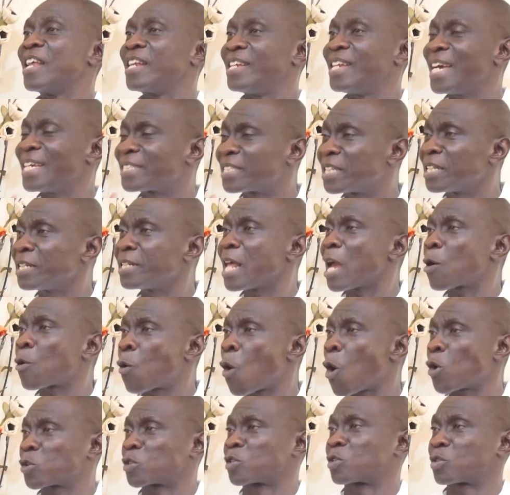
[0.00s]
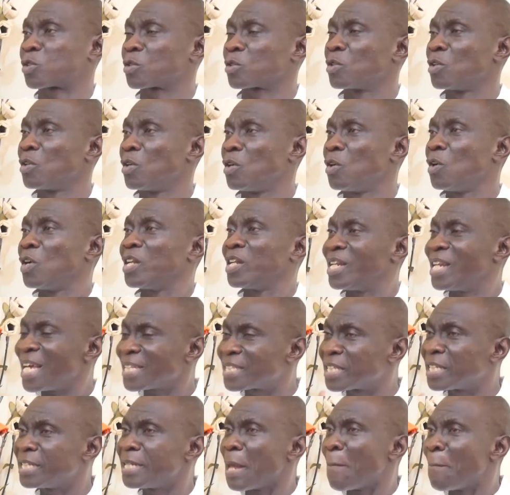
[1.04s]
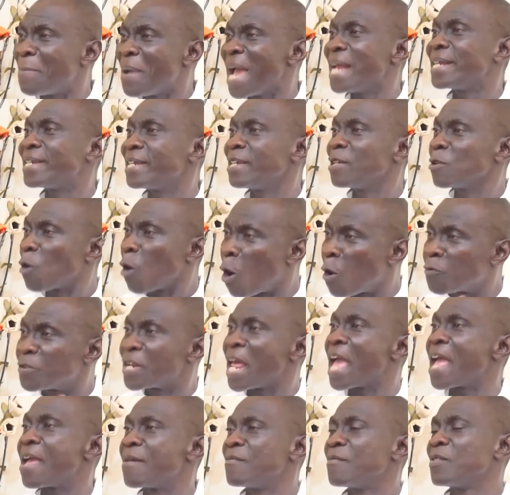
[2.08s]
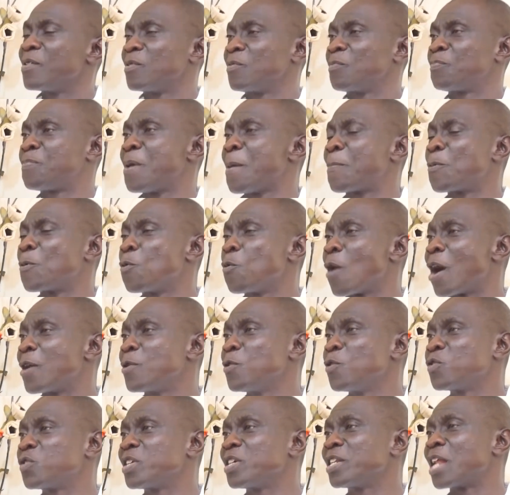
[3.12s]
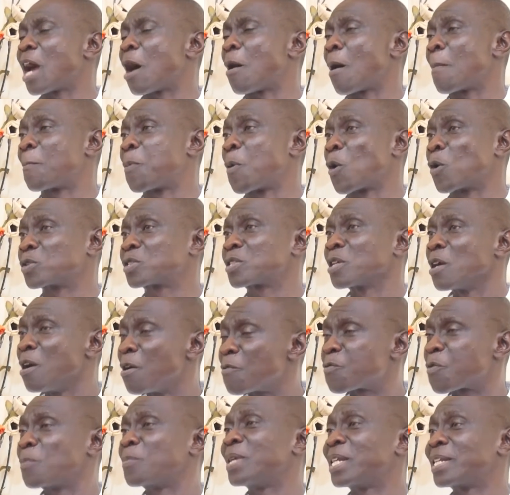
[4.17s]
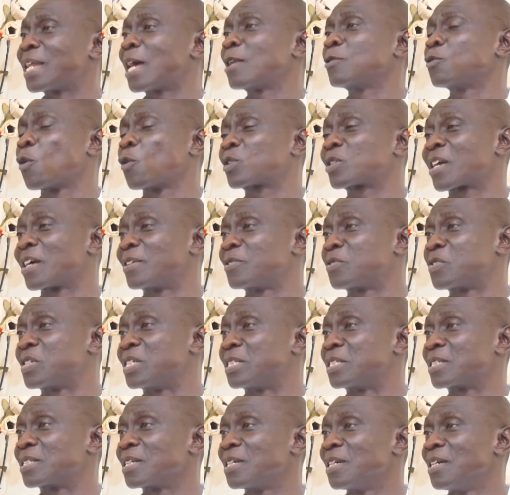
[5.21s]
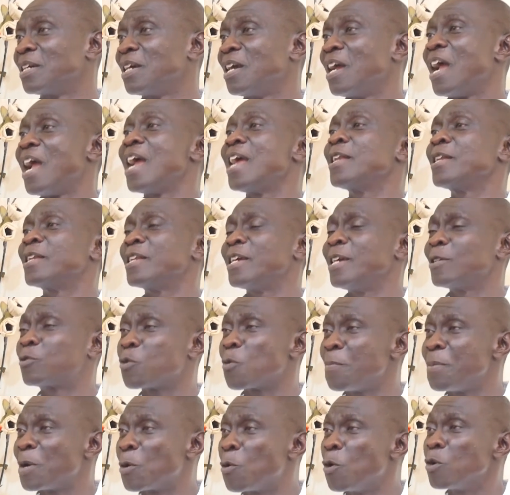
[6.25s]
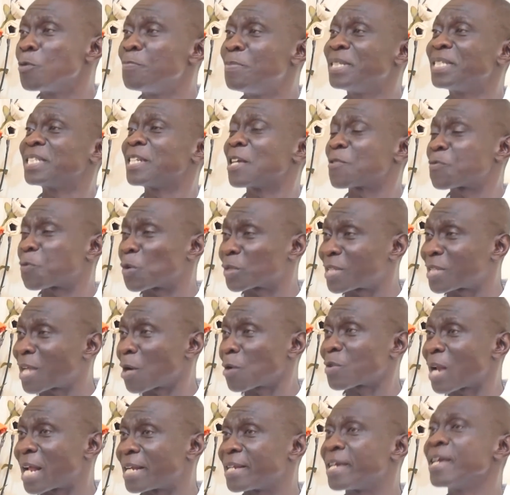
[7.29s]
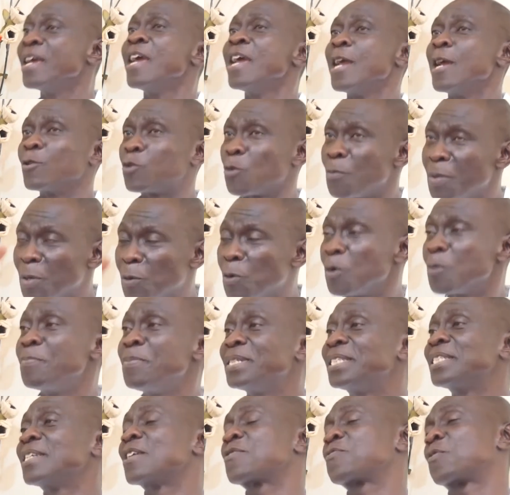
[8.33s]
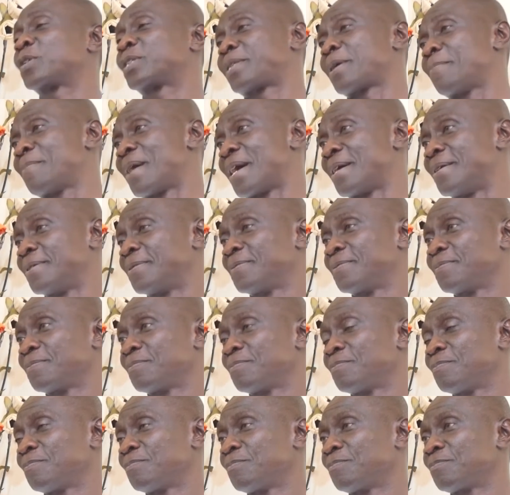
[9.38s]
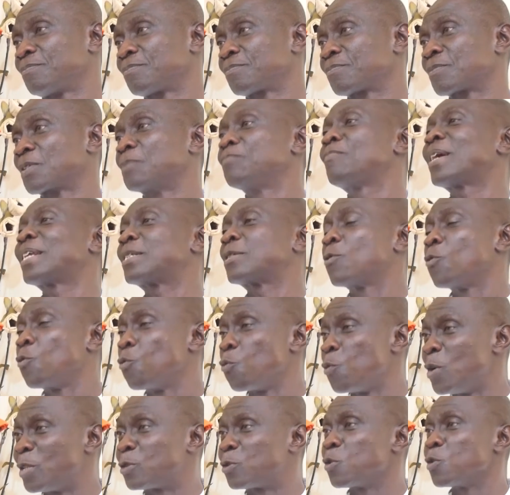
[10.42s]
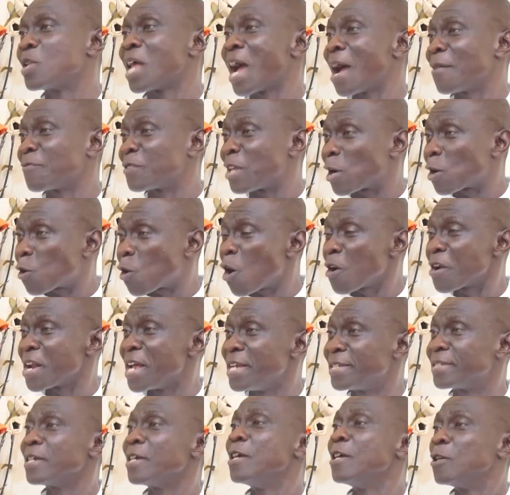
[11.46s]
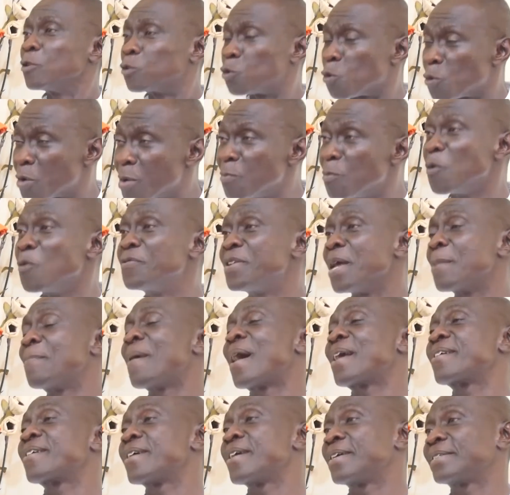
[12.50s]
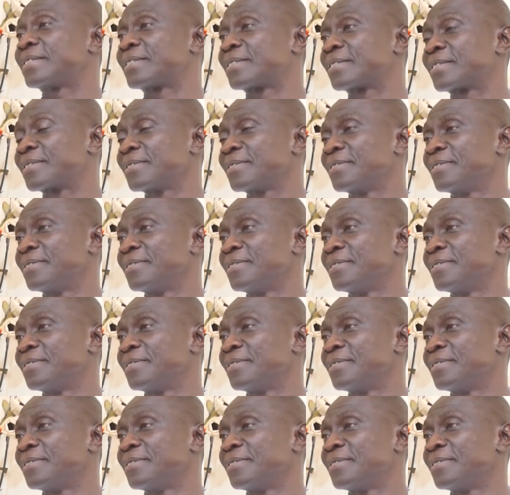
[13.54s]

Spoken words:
Lessen the cost. Lessen the burden of the people who are using our ports from the landlocked countries. And it will be good business for Takoradi, it will be good business for Tema. But we should have the courage to remove the barriers.